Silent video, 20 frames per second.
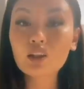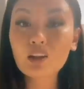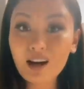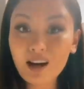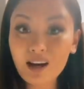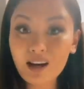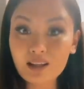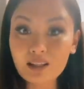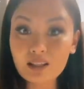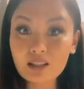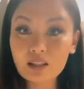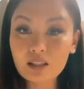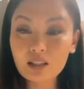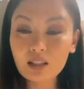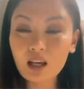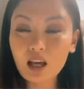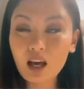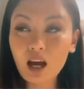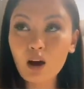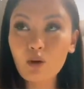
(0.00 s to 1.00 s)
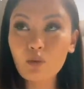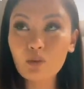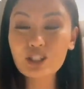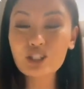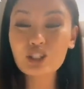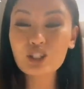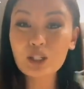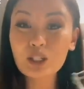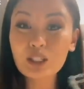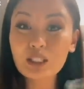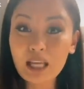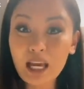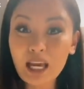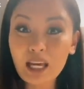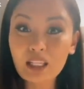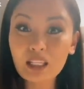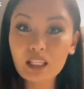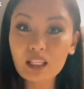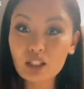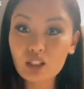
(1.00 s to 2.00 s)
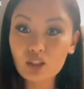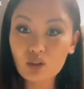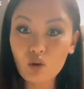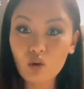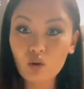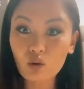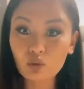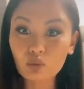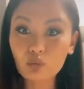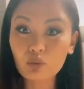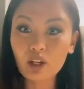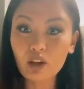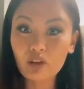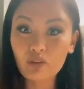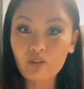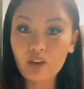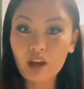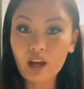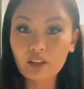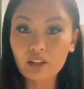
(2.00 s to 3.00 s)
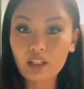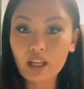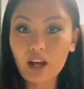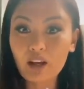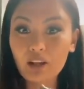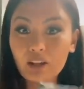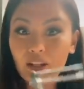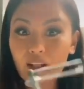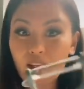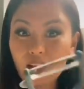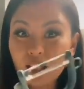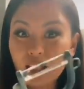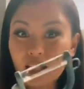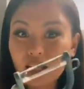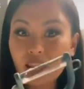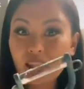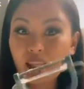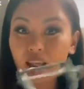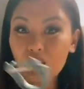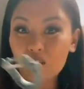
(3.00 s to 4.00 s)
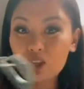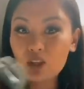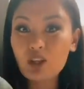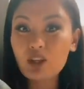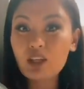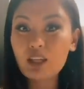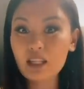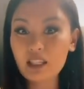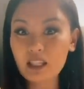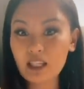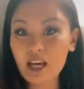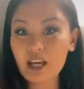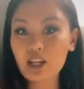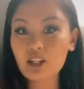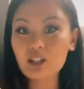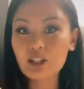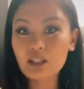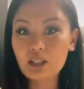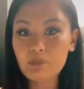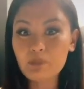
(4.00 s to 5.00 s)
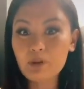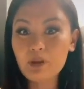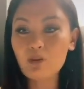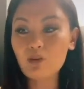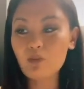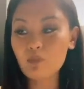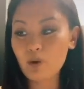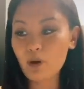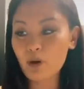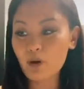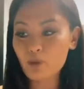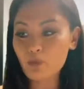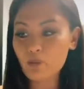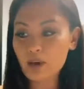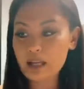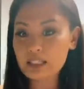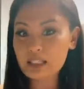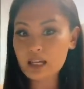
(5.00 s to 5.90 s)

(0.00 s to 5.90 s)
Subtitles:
Guys, I was 2 days old when I found out that you can actually peel both ways.